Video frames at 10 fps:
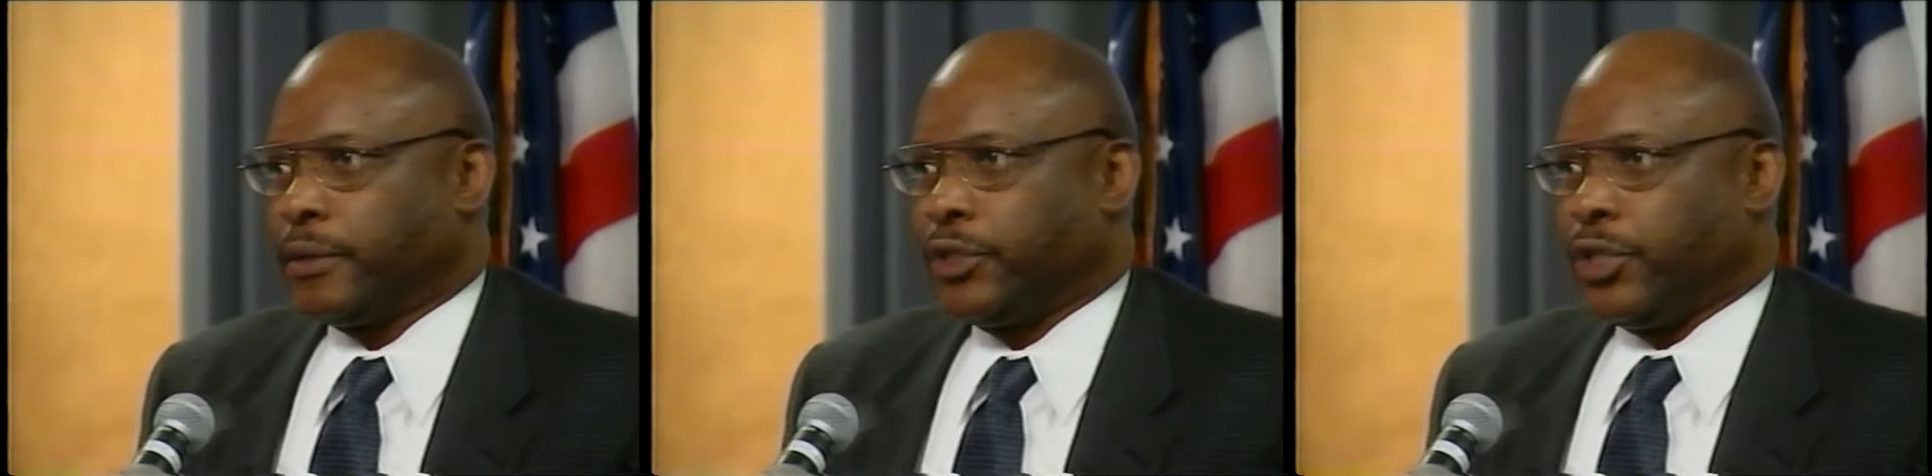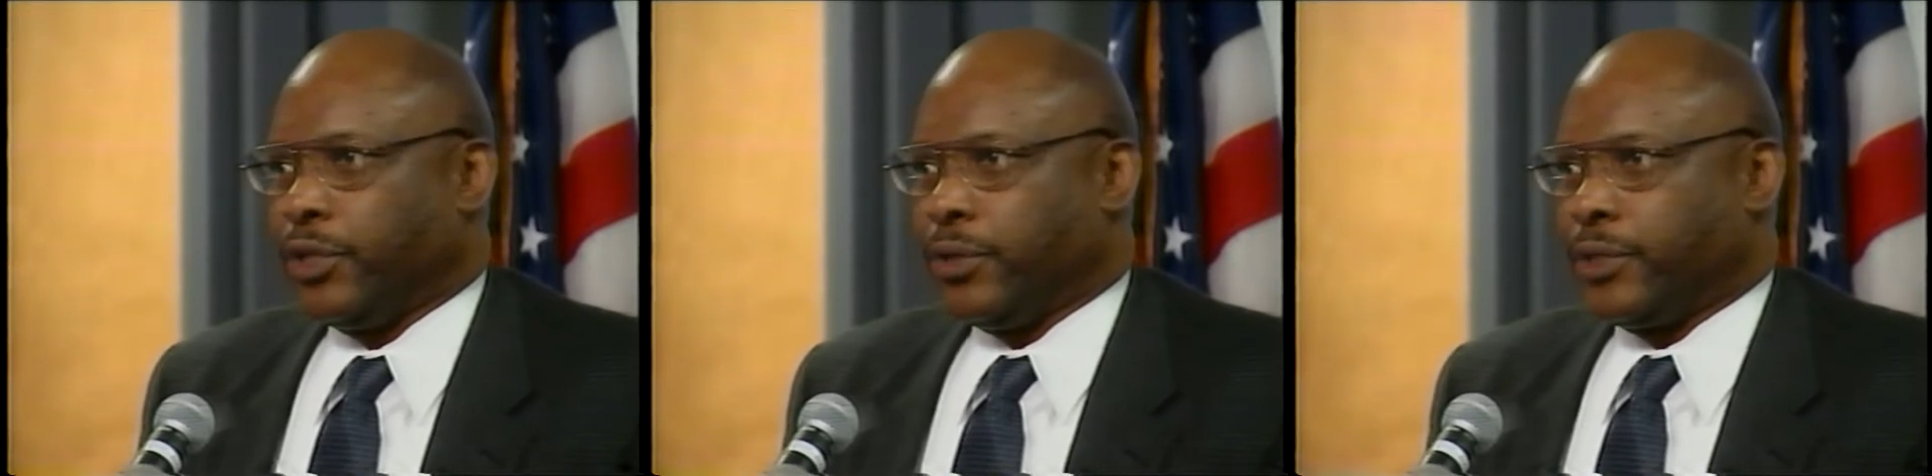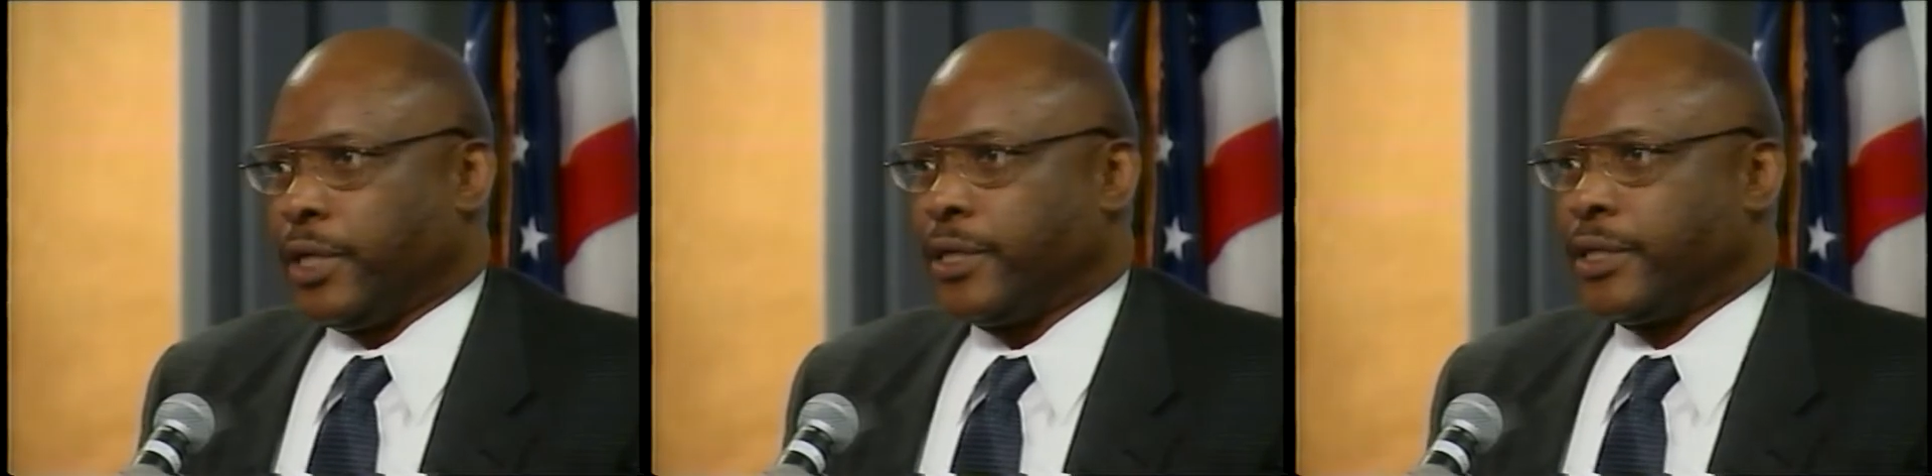to use
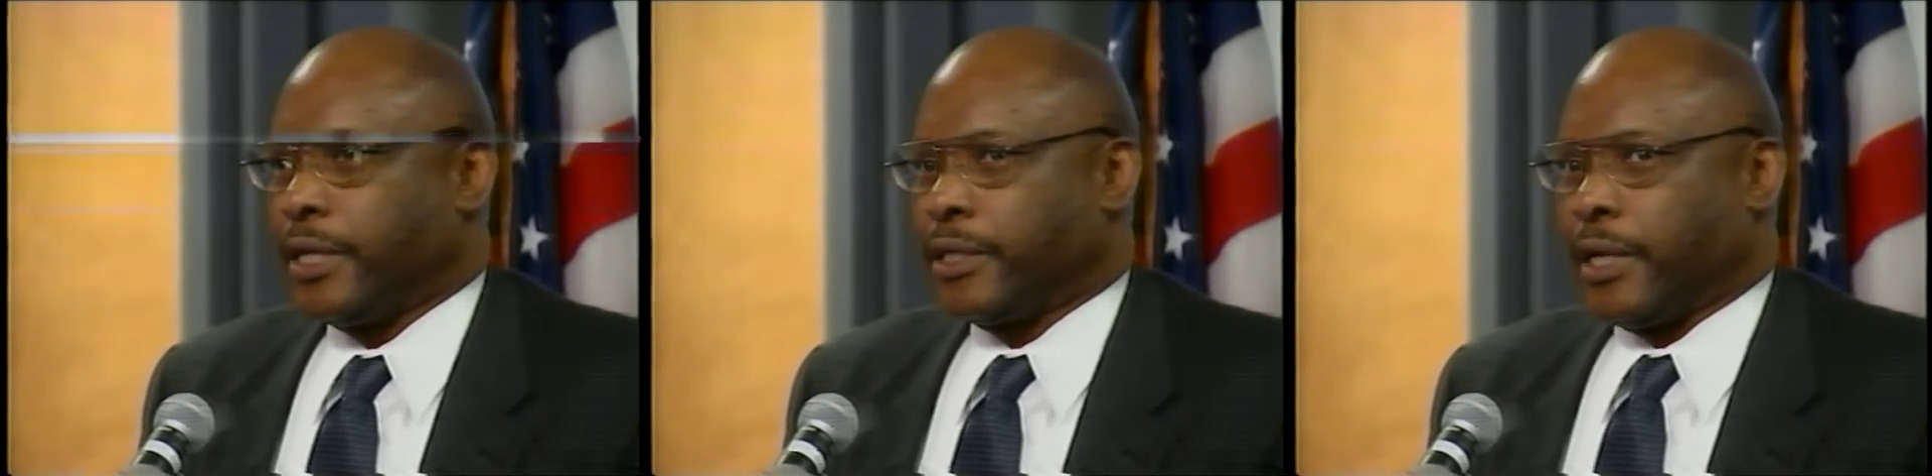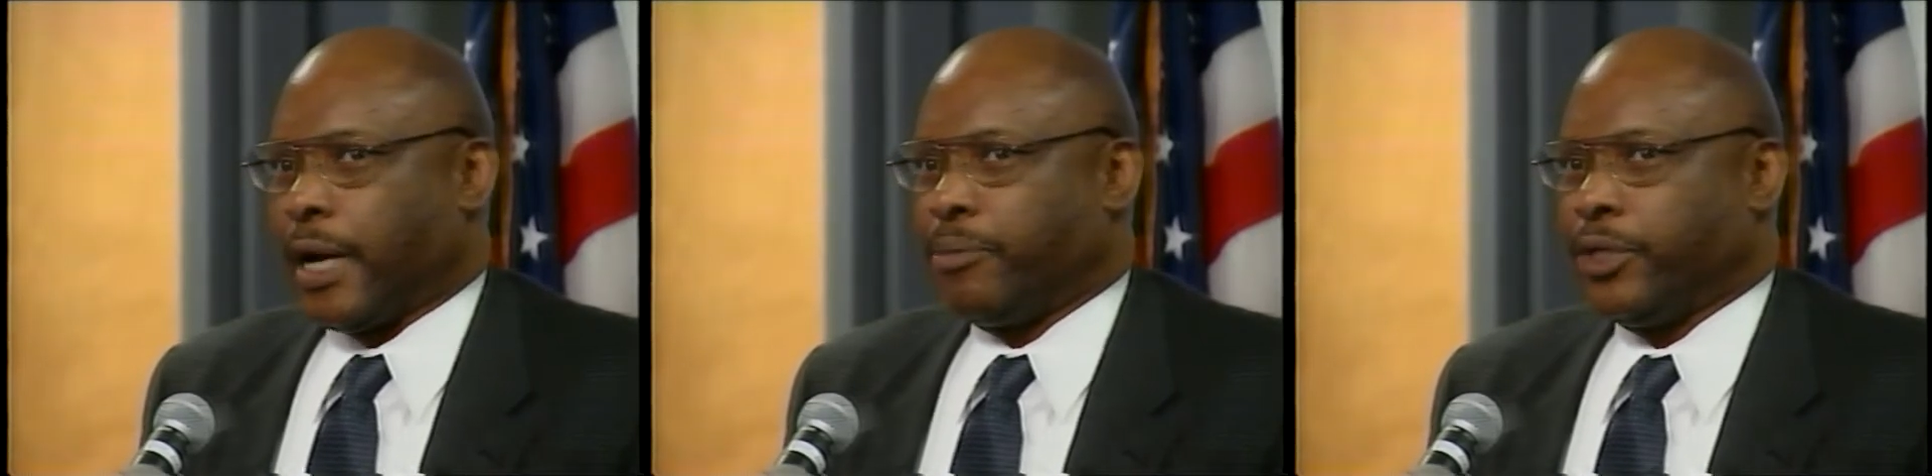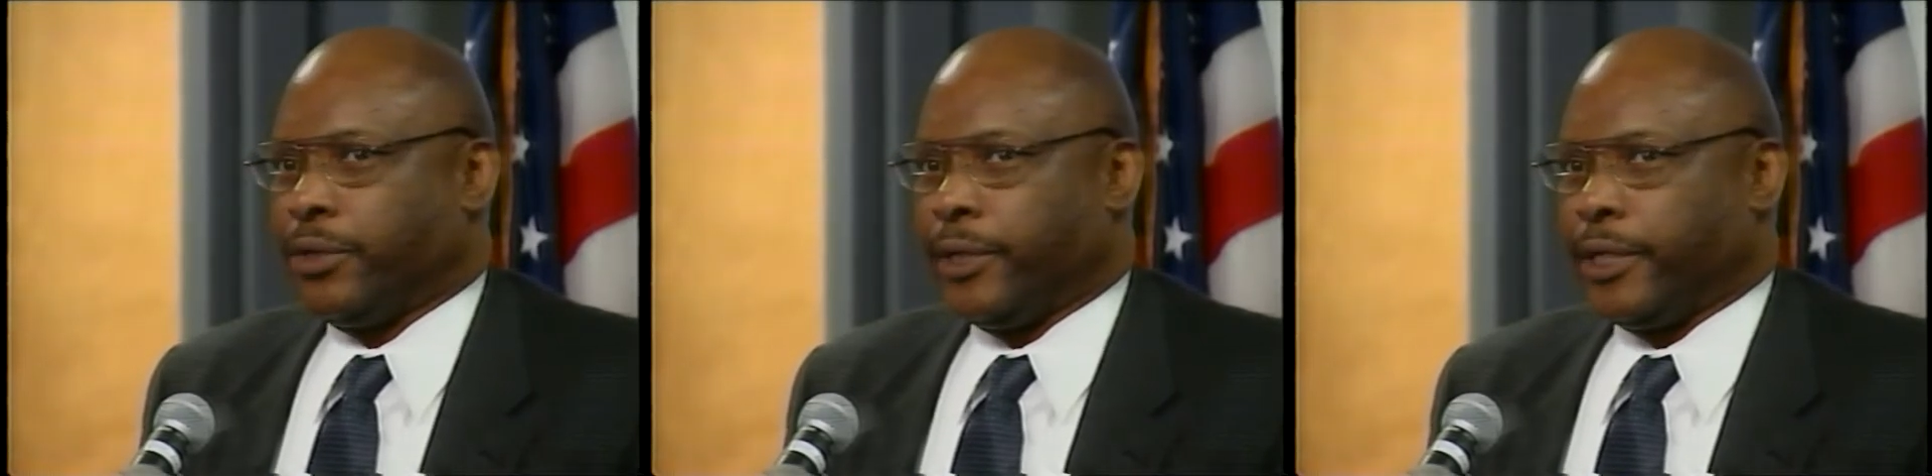this as an
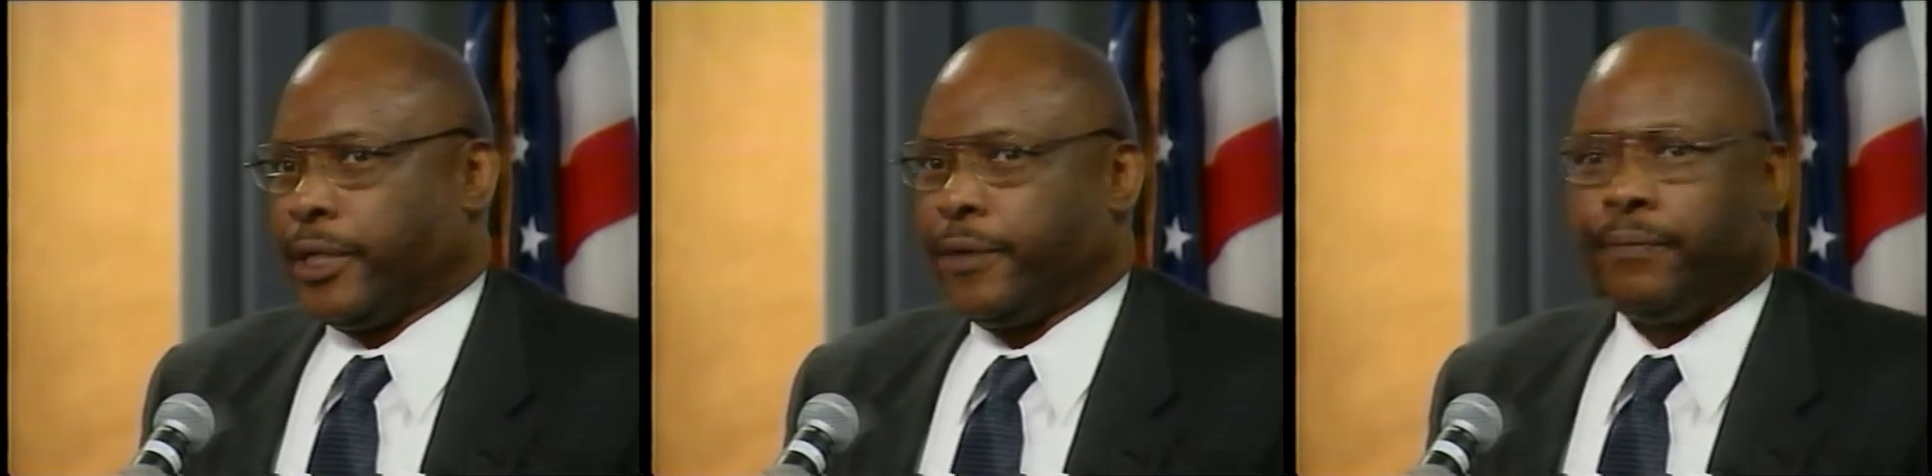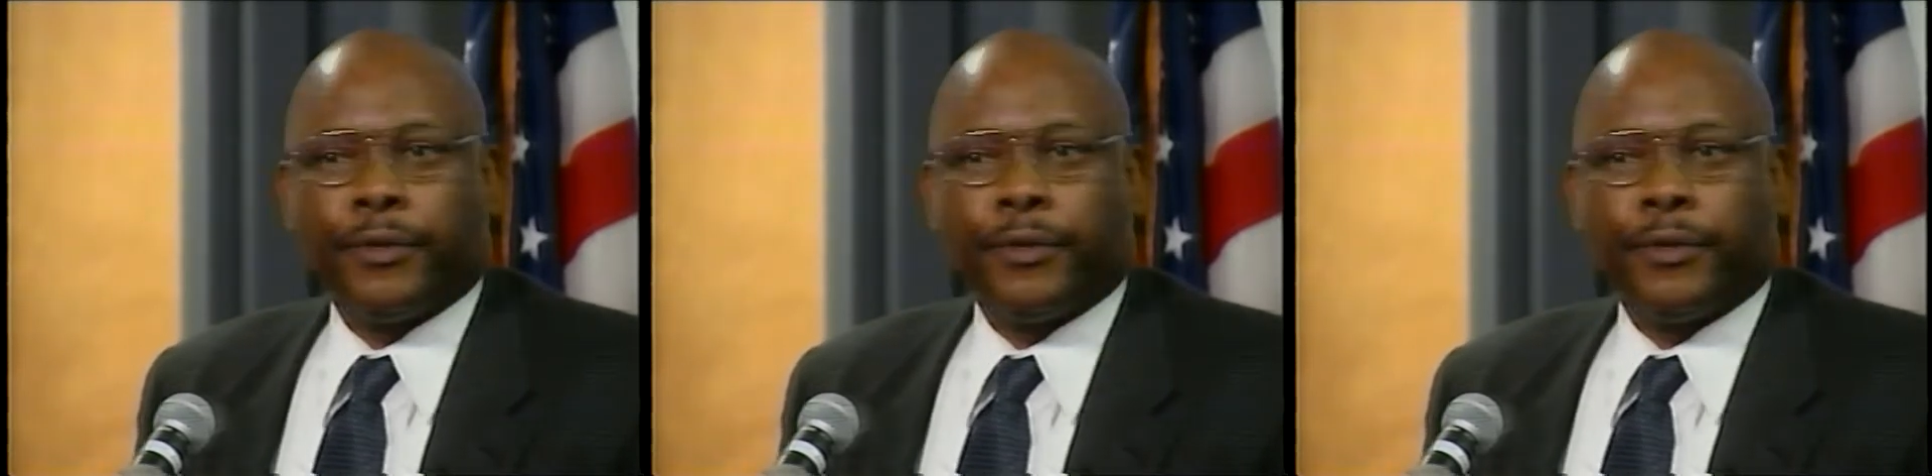opportunity